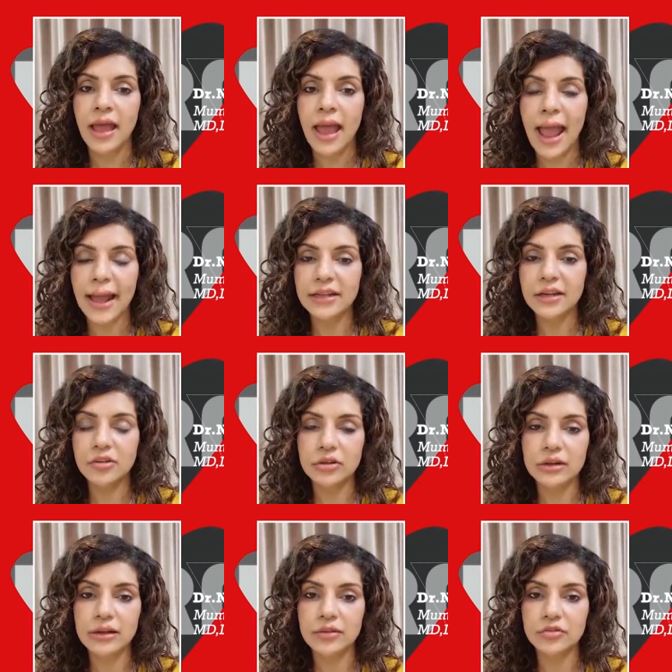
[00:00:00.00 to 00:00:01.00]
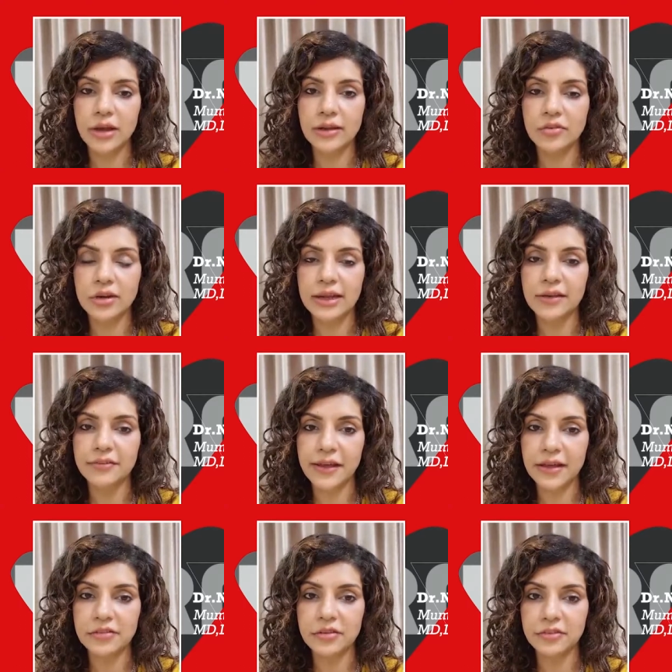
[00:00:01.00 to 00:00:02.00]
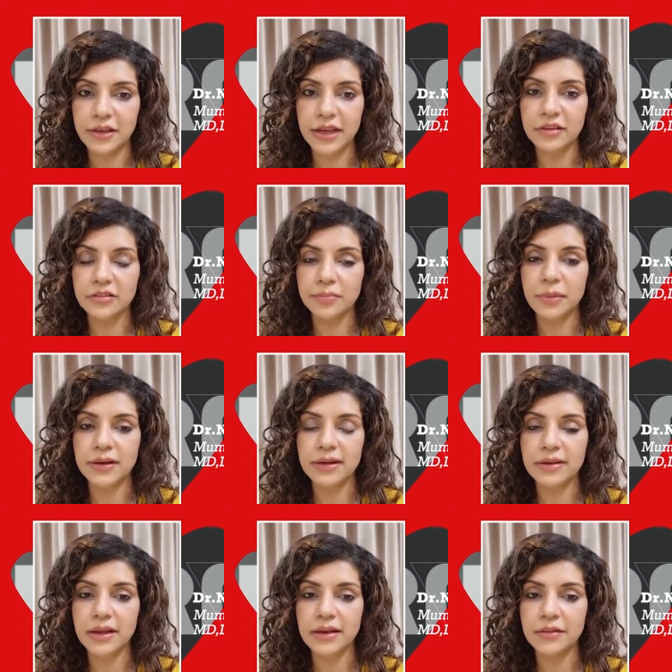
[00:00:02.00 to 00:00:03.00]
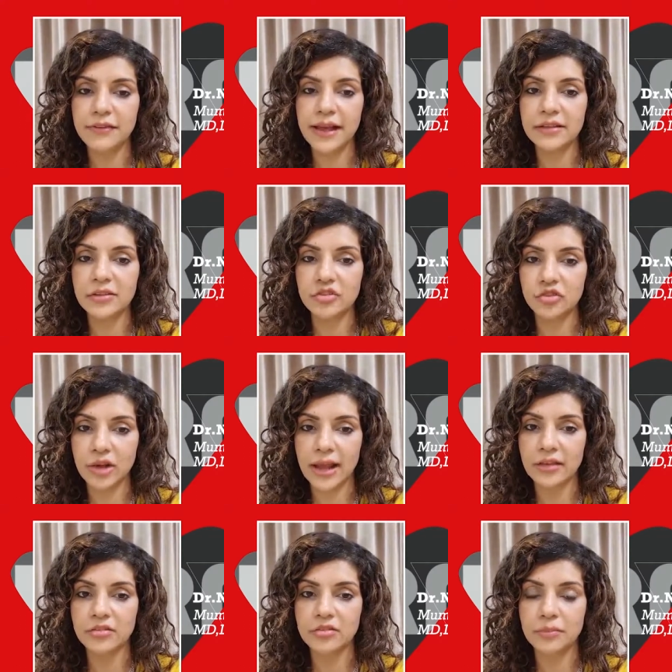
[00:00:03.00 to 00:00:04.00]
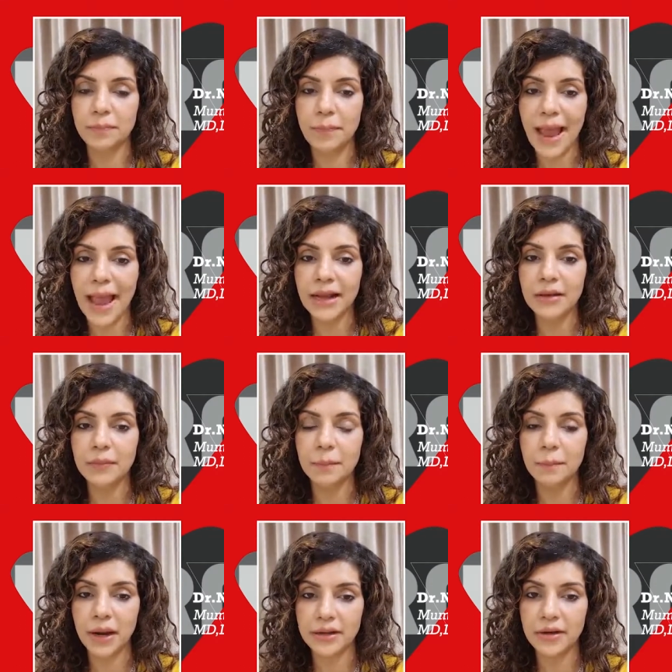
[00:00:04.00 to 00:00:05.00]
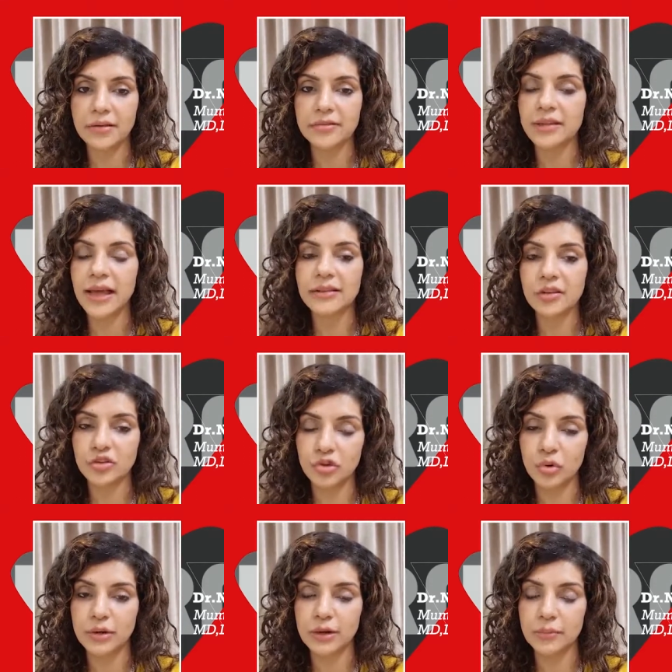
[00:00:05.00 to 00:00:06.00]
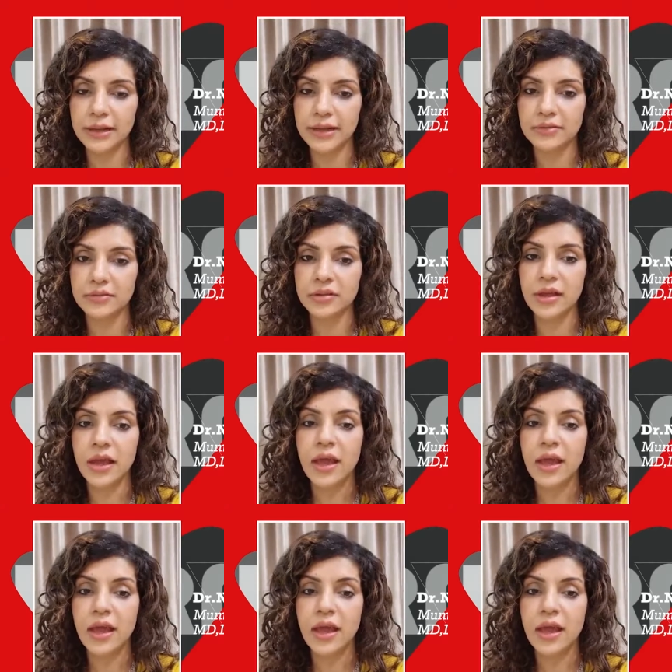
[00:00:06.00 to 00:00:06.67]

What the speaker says: Acne generally affects the face, but it can affect the chest, back, buttocks, and the shoulder blades.